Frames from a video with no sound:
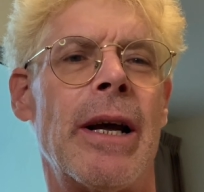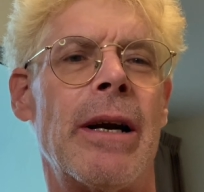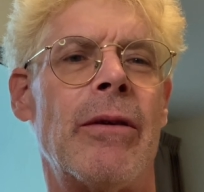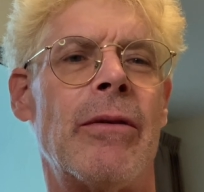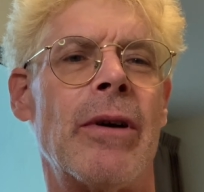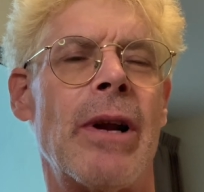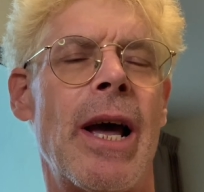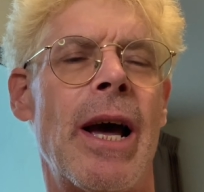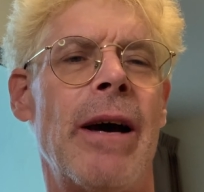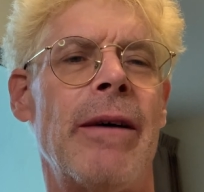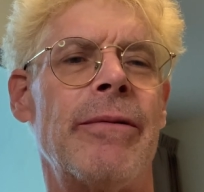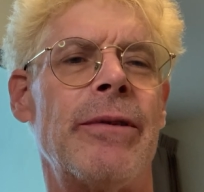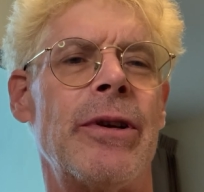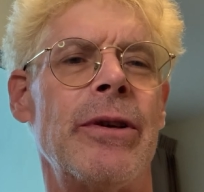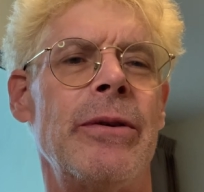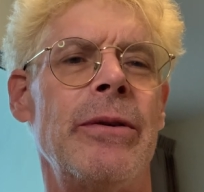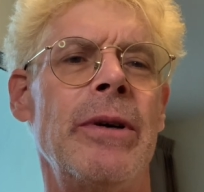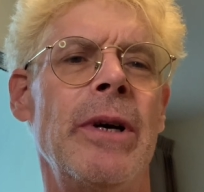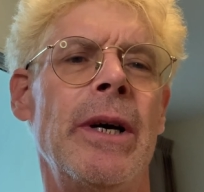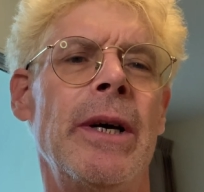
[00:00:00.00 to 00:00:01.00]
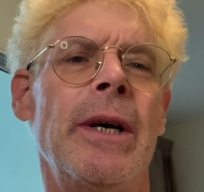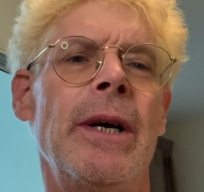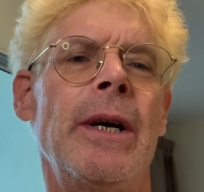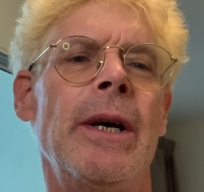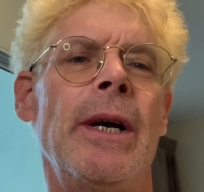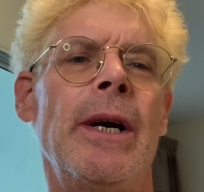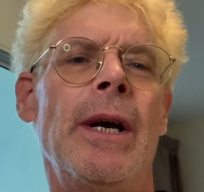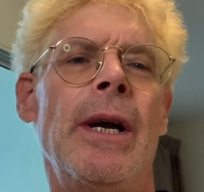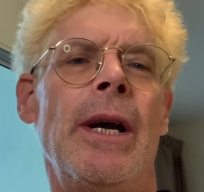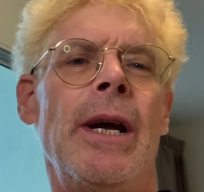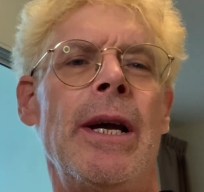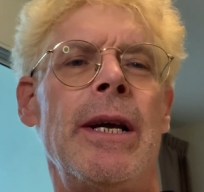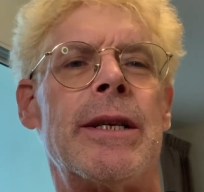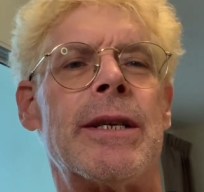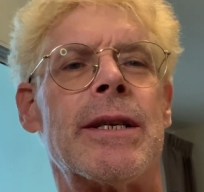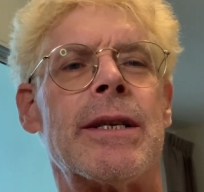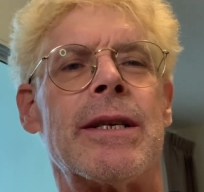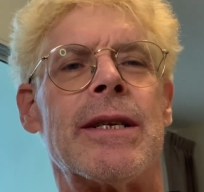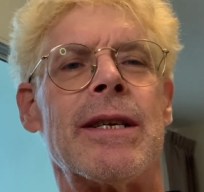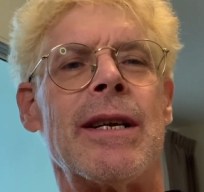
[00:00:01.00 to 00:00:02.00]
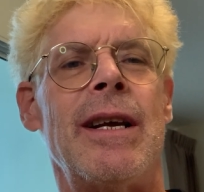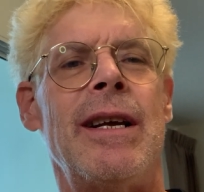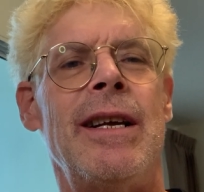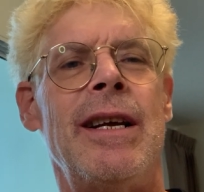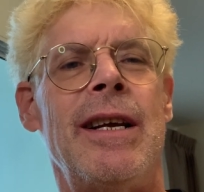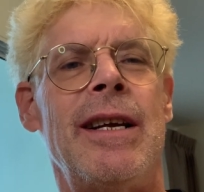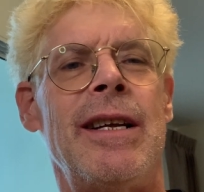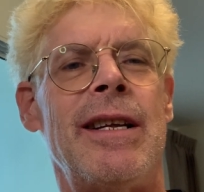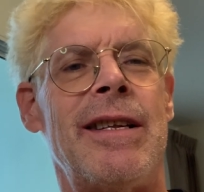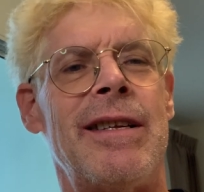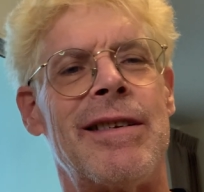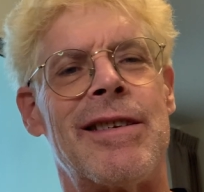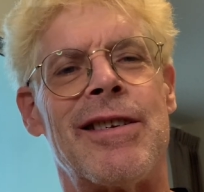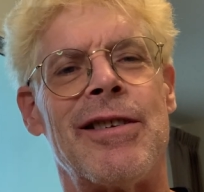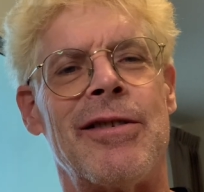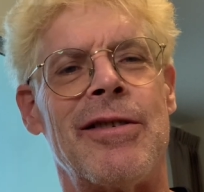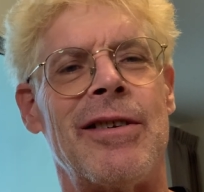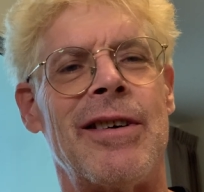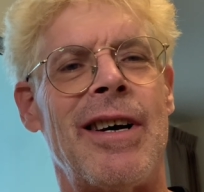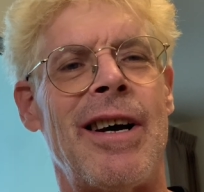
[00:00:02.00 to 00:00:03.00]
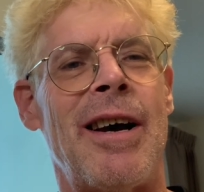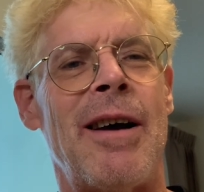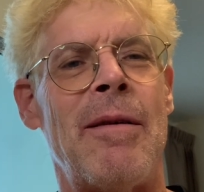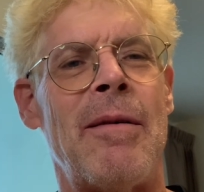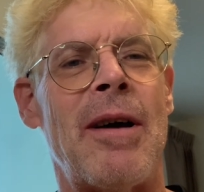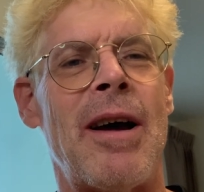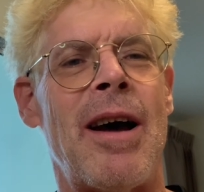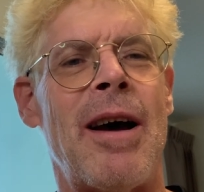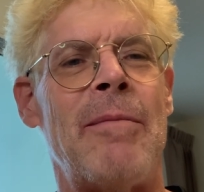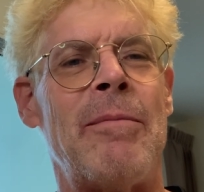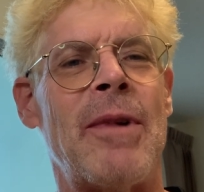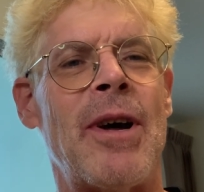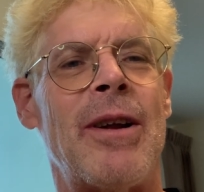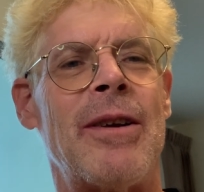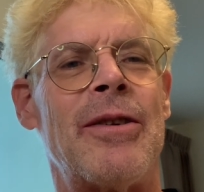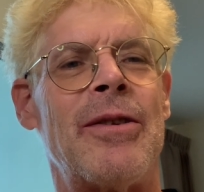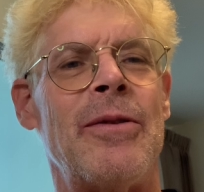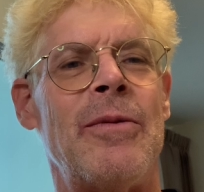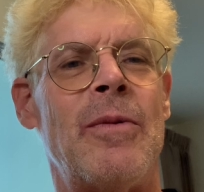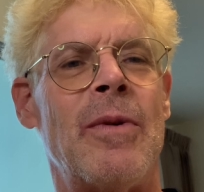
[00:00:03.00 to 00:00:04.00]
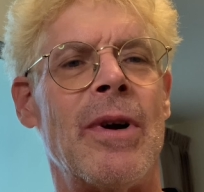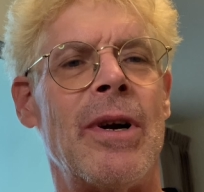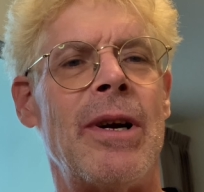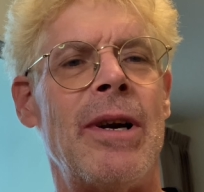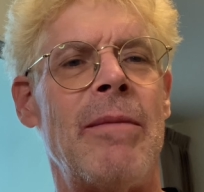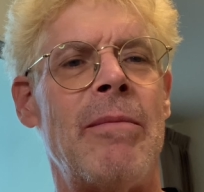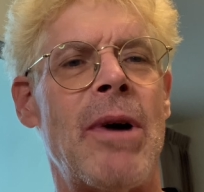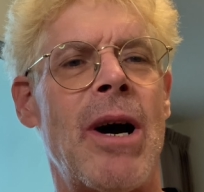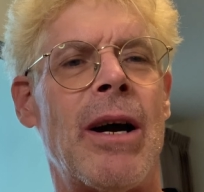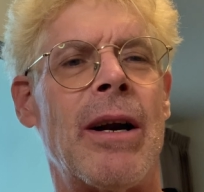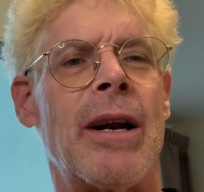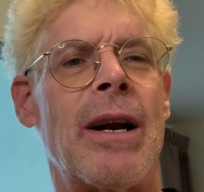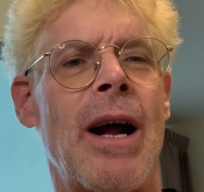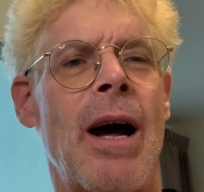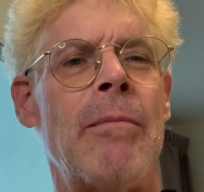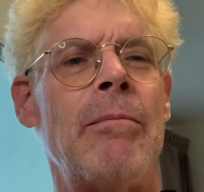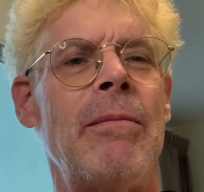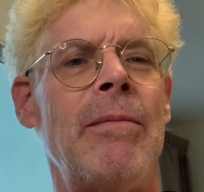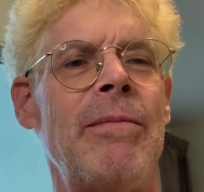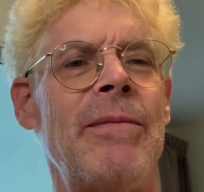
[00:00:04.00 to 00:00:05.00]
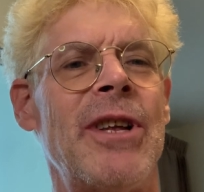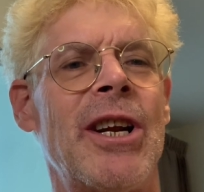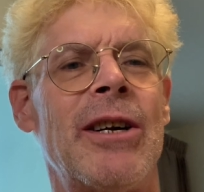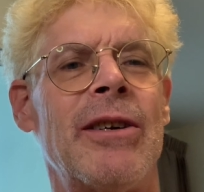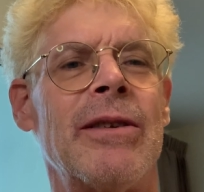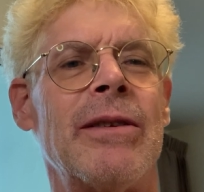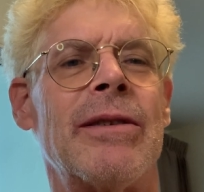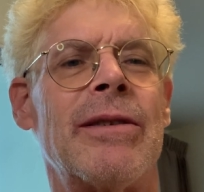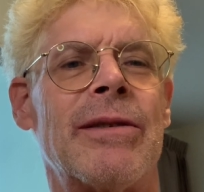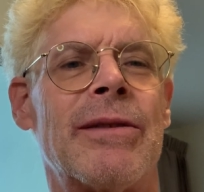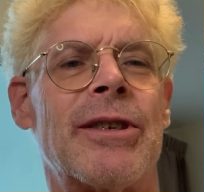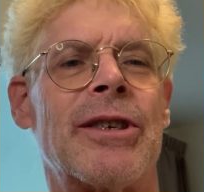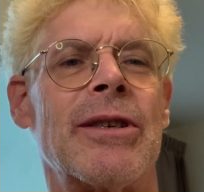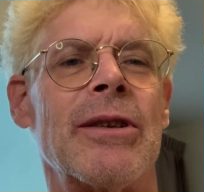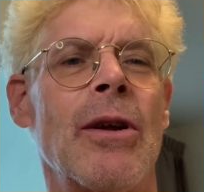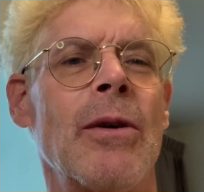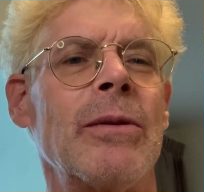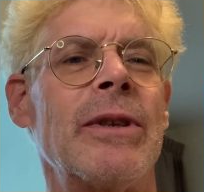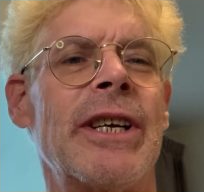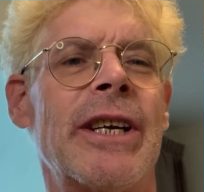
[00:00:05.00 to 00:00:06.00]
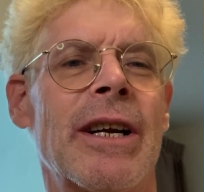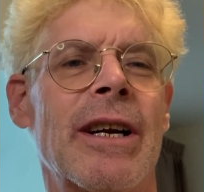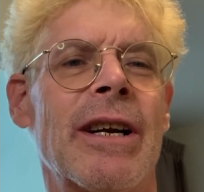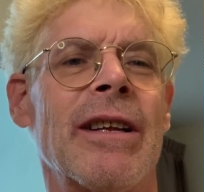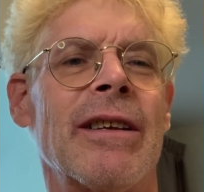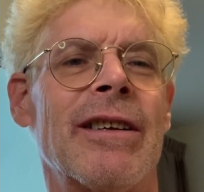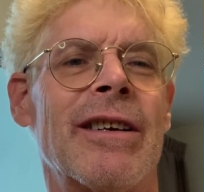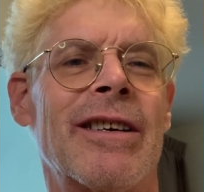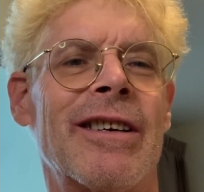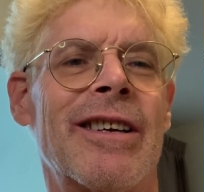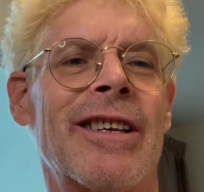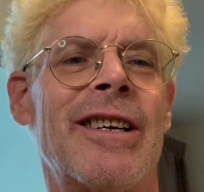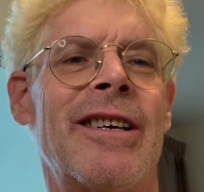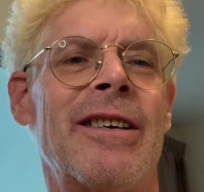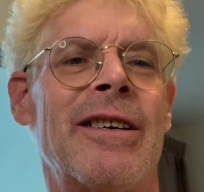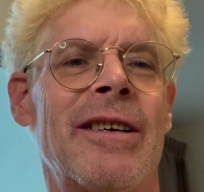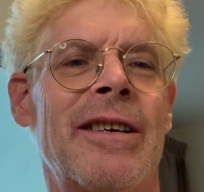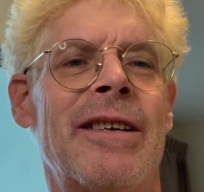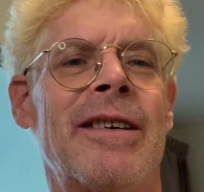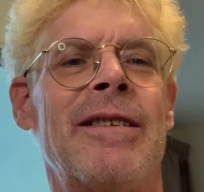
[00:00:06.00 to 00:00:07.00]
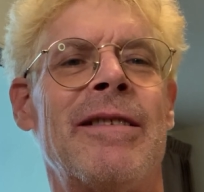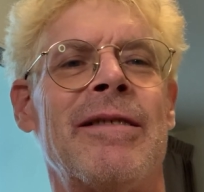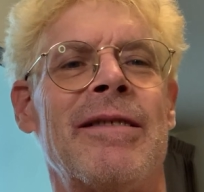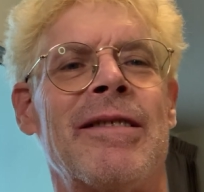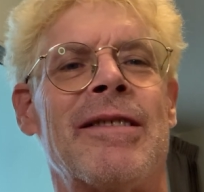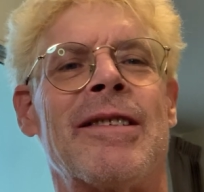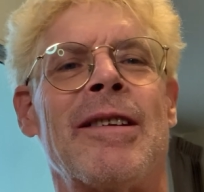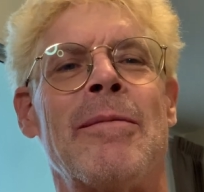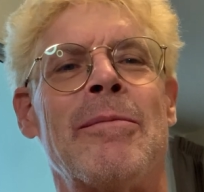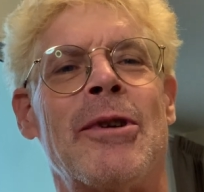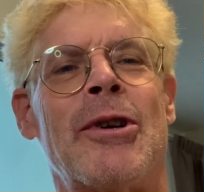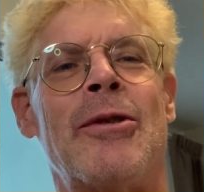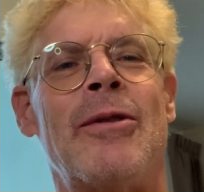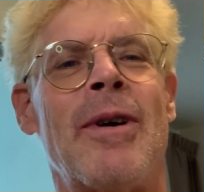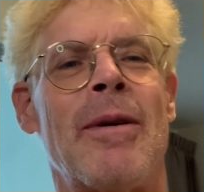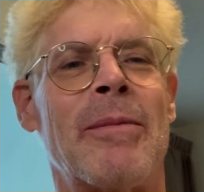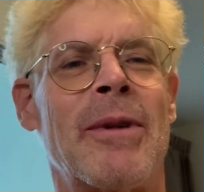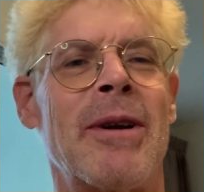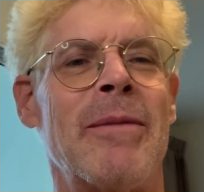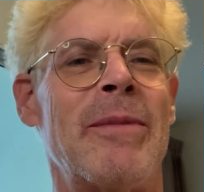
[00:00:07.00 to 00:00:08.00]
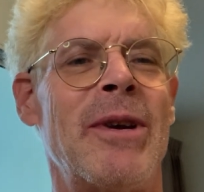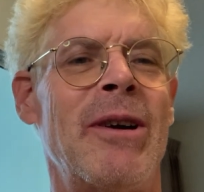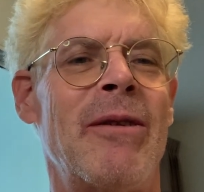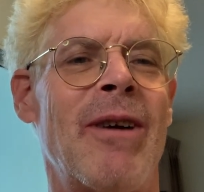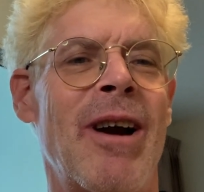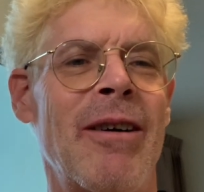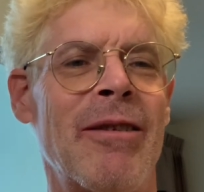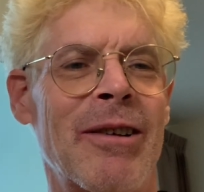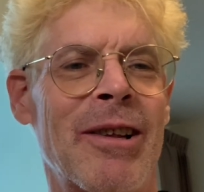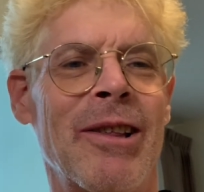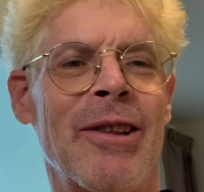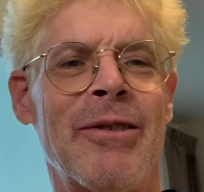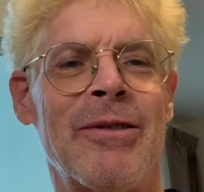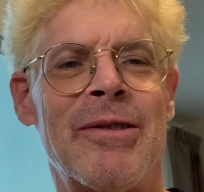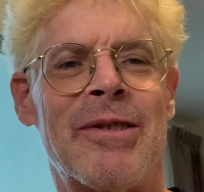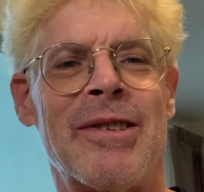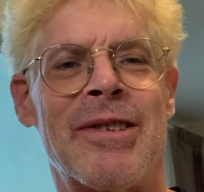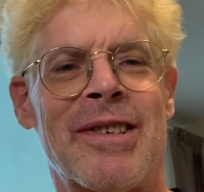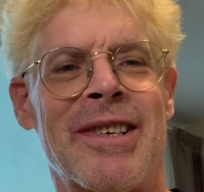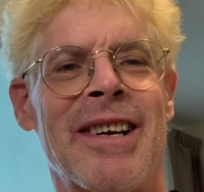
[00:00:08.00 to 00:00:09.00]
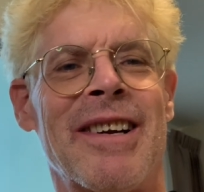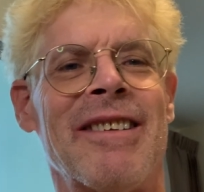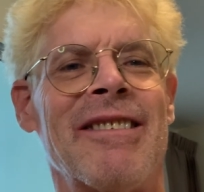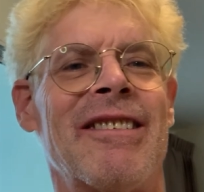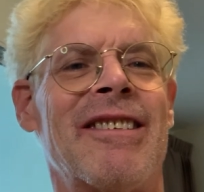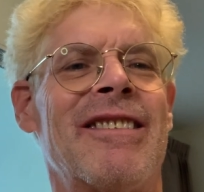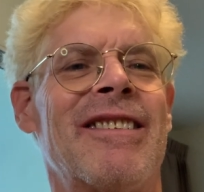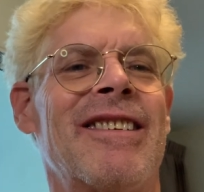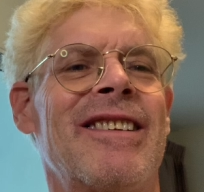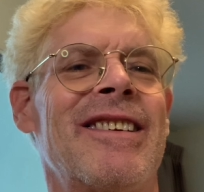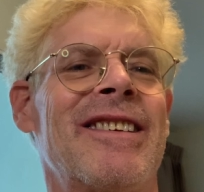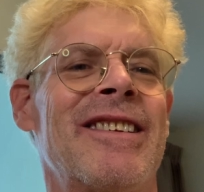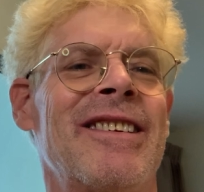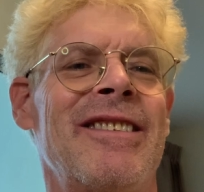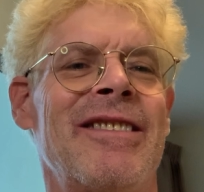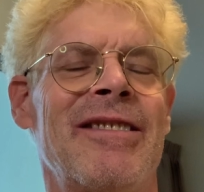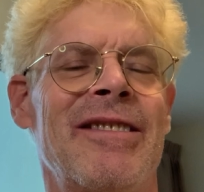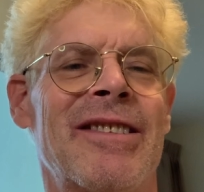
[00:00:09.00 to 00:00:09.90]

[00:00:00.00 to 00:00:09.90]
I don't have to. And so I'm not too worried about it. I'm, slowly going to learn it, or someone who I'm going to be around close is going to learn it too.